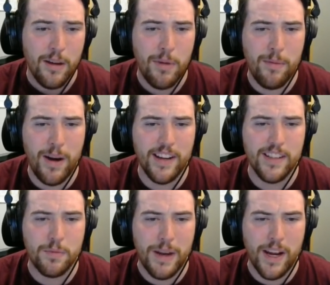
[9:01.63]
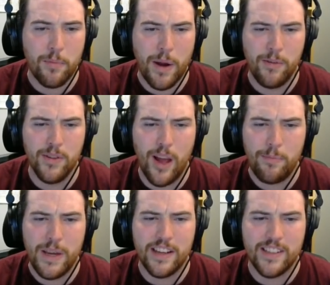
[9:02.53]
My mind is made up. I will
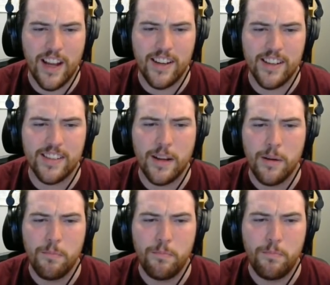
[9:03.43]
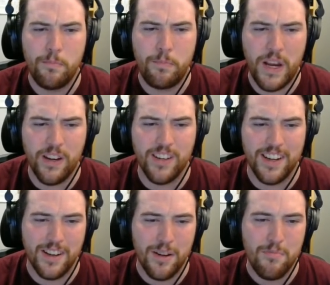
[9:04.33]
not be a dentist.
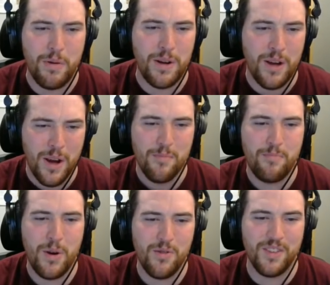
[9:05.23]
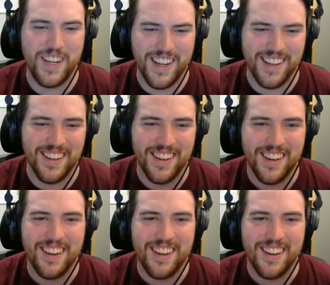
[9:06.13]
Period. Per period.